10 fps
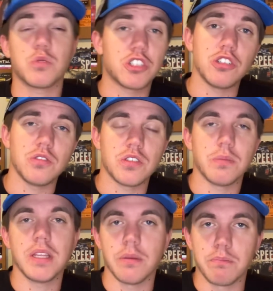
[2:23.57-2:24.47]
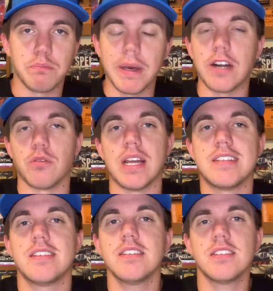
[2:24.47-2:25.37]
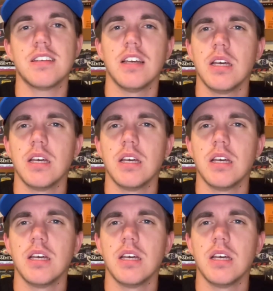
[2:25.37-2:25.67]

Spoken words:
which used to be the better races,